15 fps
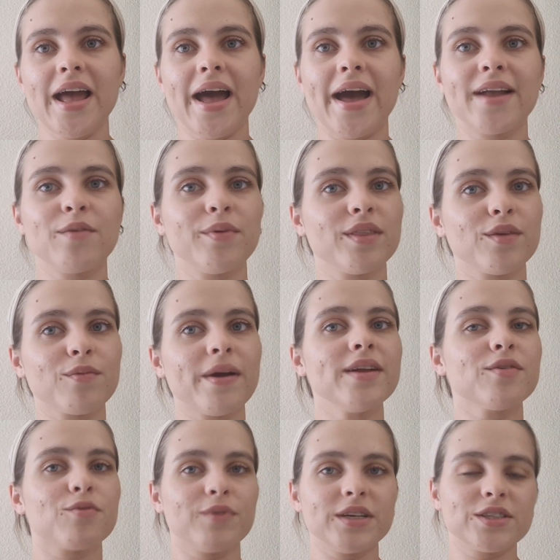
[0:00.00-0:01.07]
And with the
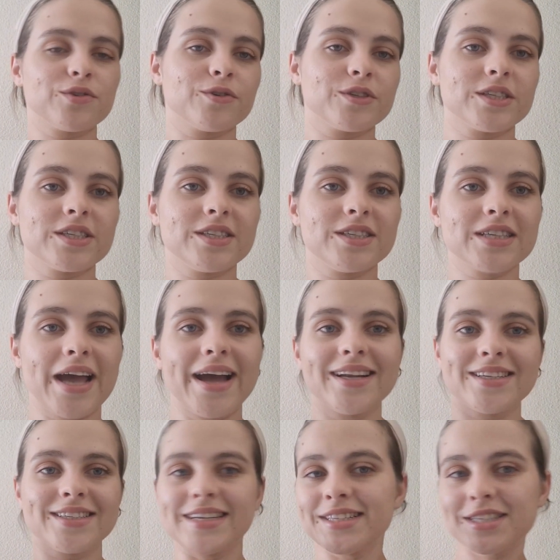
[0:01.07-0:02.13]
right resources and
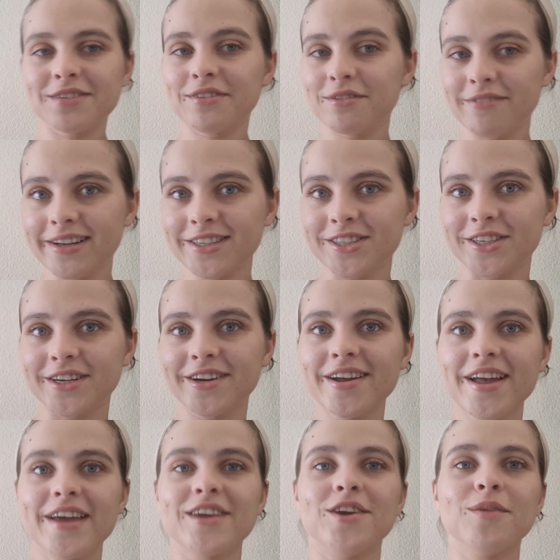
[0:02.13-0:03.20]
a sense of adventure,
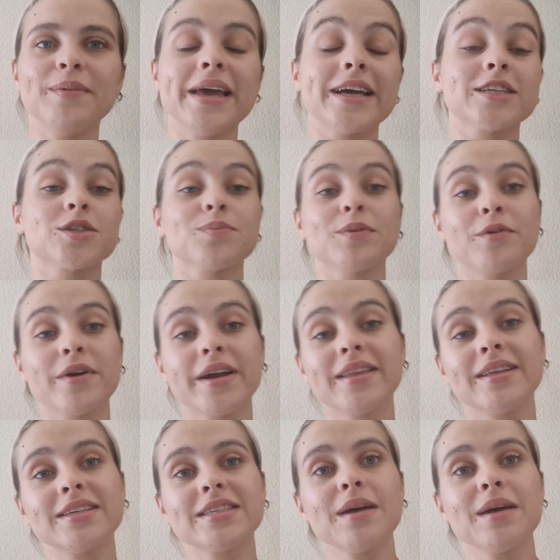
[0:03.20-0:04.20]
you'll be exploring this